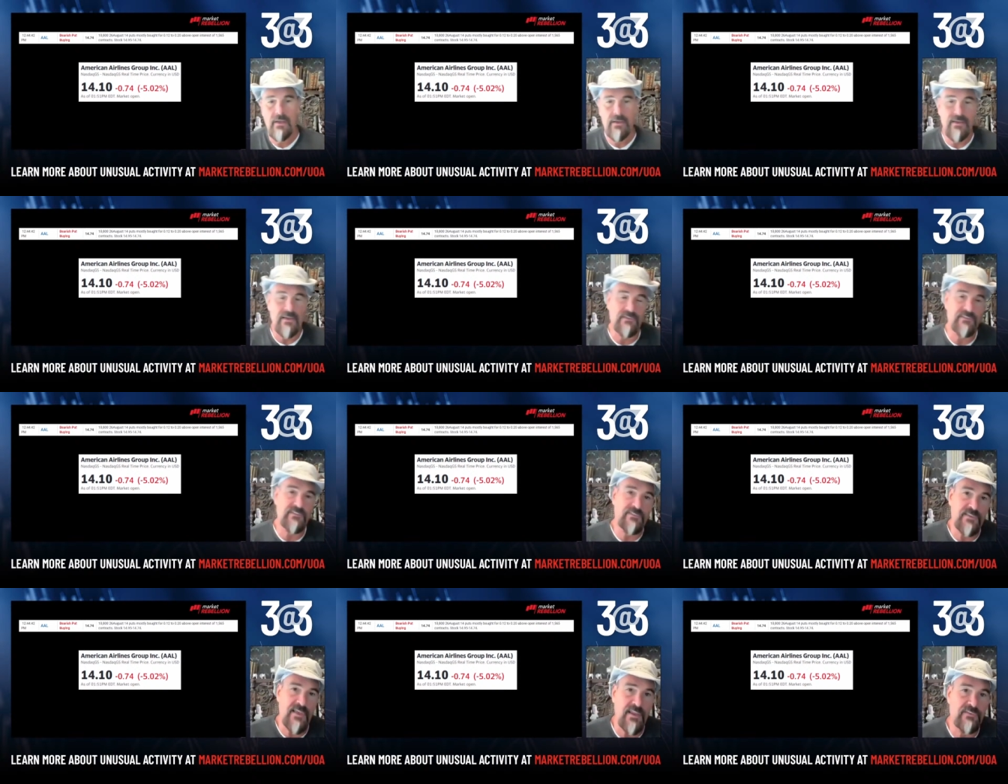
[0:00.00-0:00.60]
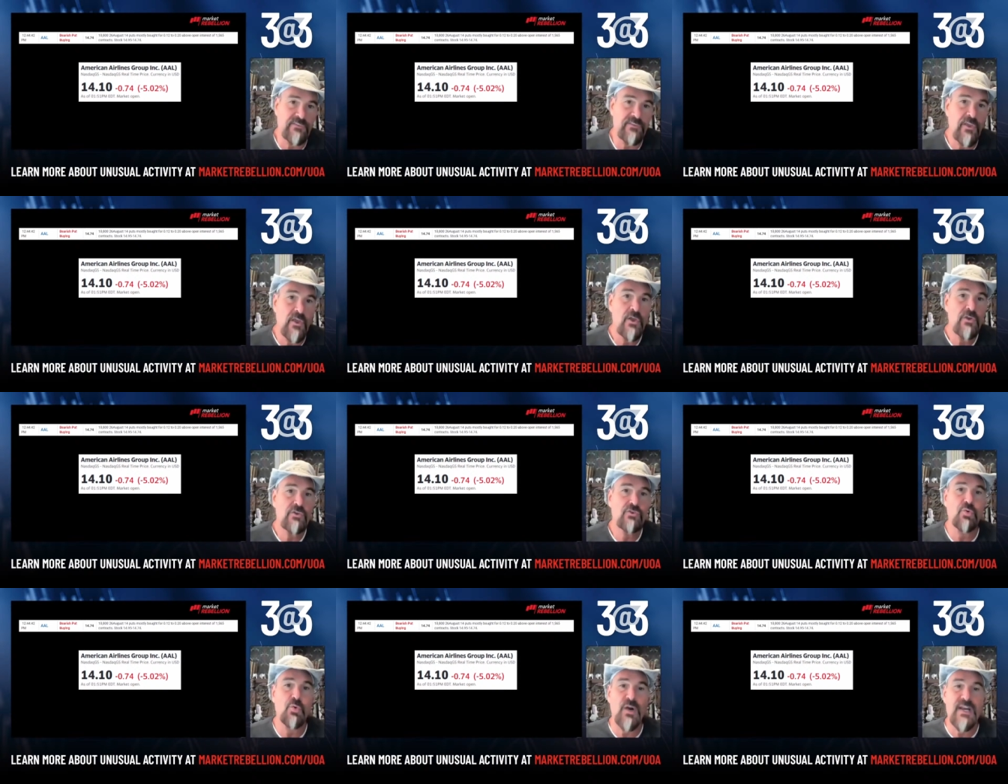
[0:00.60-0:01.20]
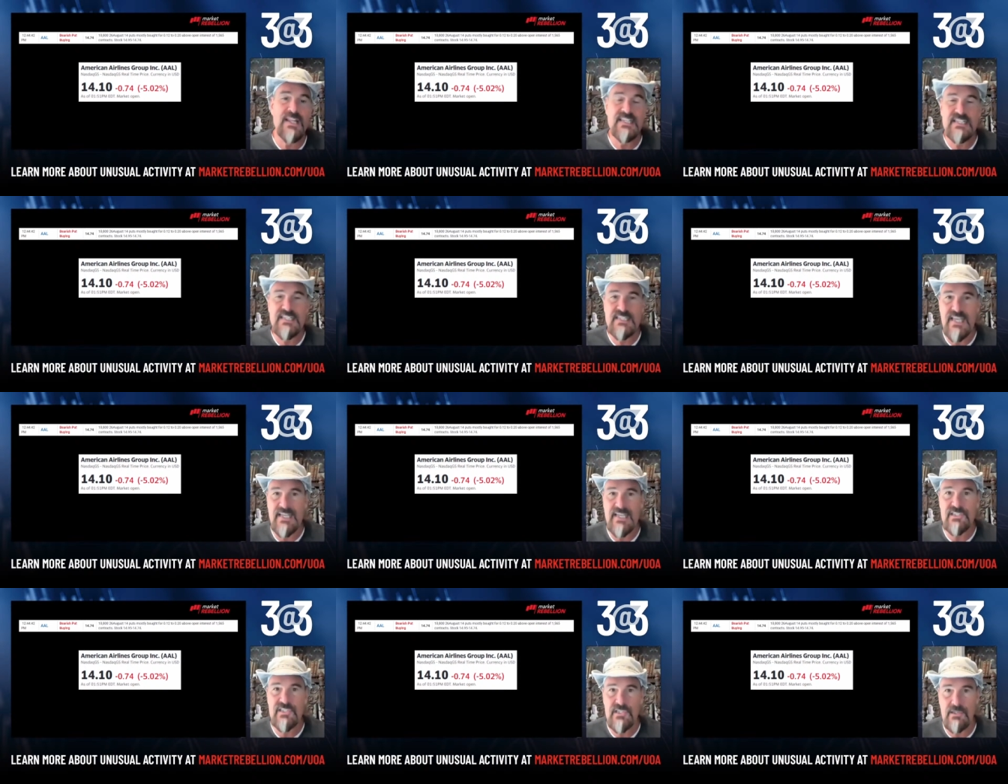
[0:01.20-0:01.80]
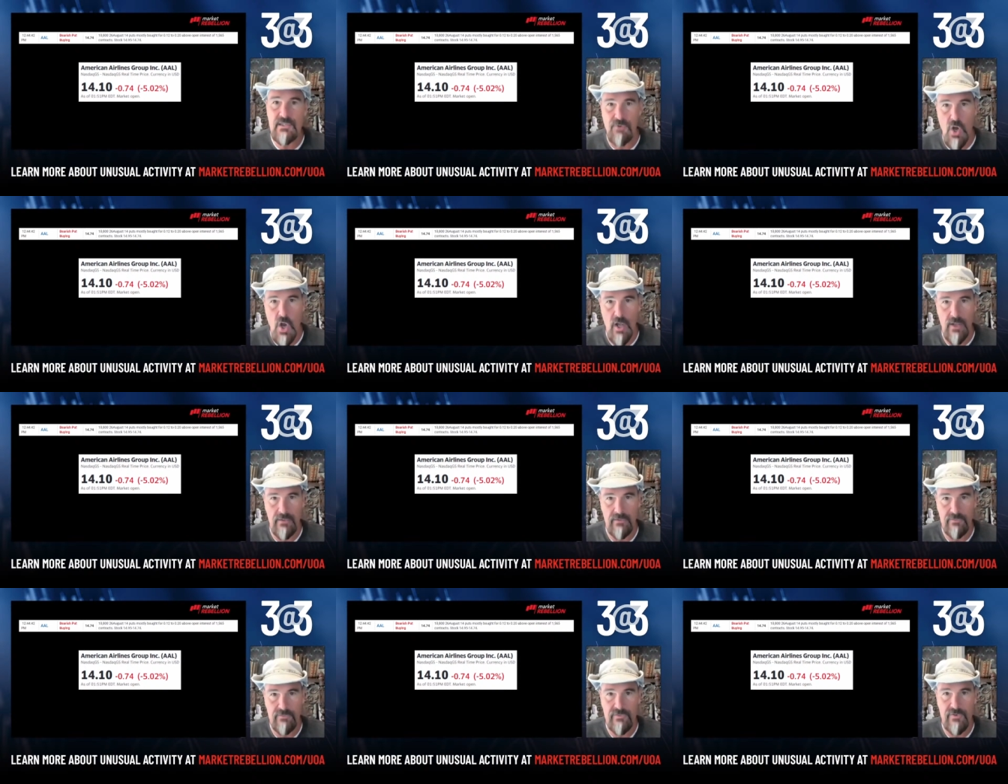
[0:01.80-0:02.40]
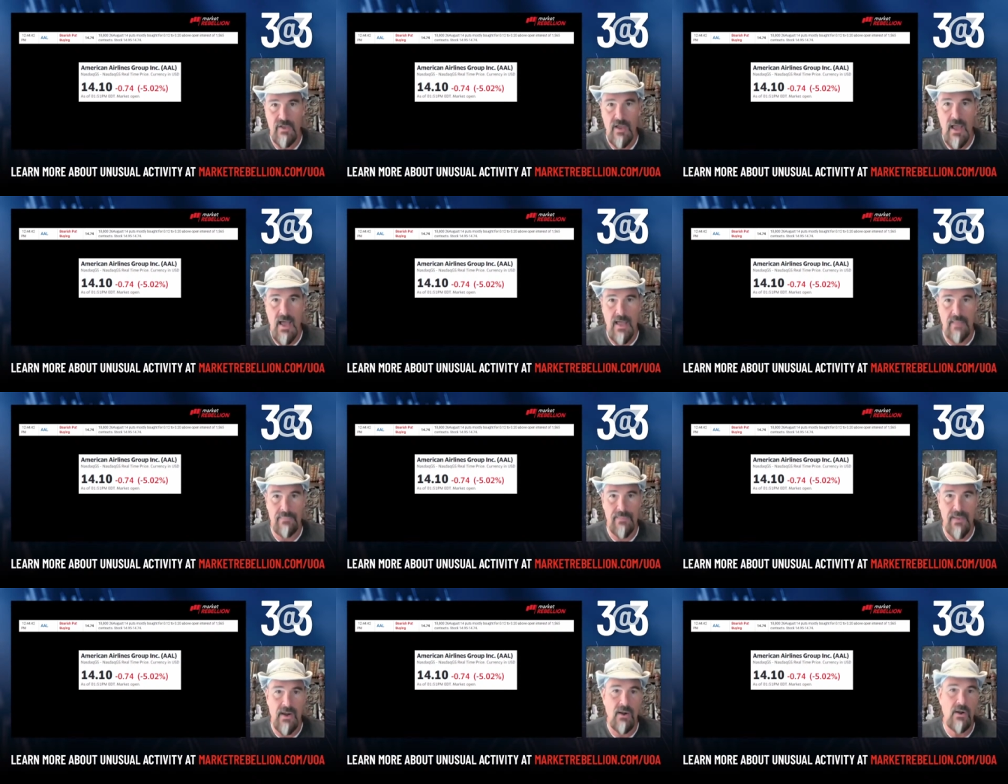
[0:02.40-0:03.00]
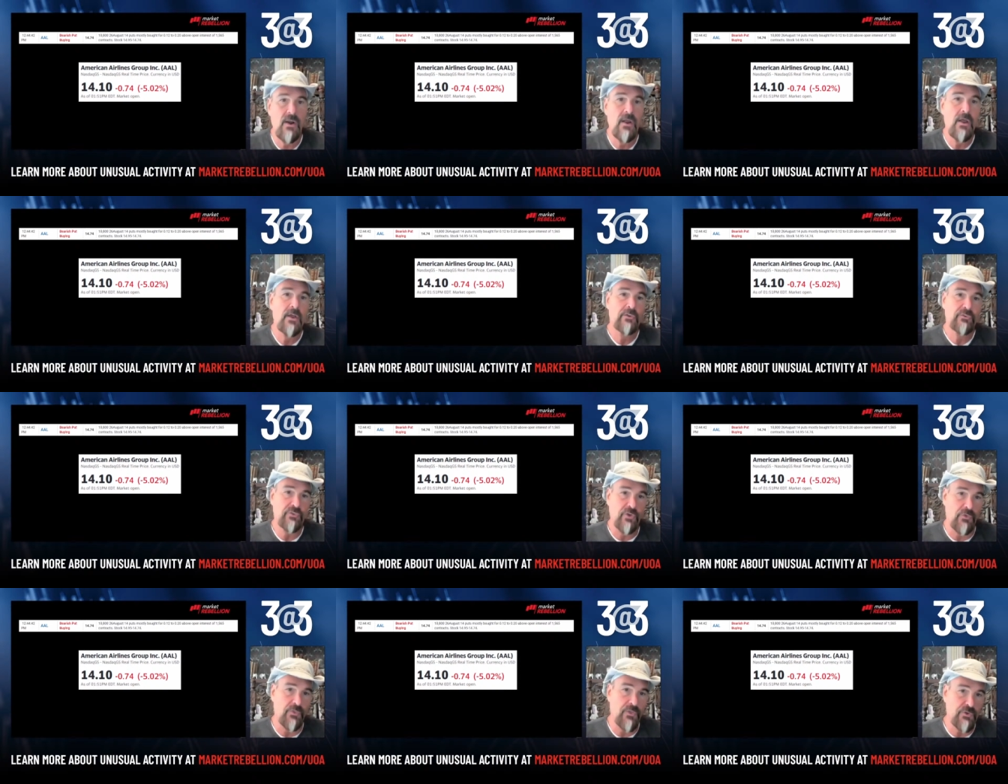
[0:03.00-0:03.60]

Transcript: Because it says 26th of August on there. So